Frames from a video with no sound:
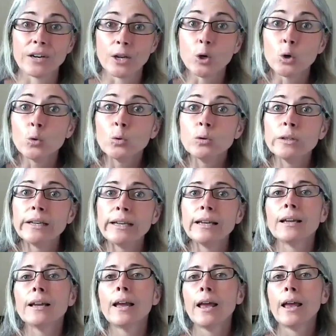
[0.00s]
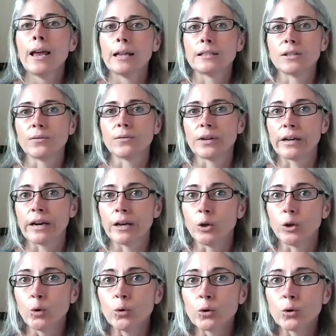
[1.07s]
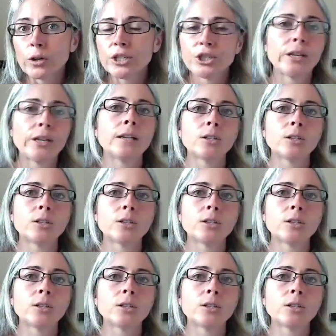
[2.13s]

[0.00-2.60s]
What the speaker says: cooling, it's a very nourishing.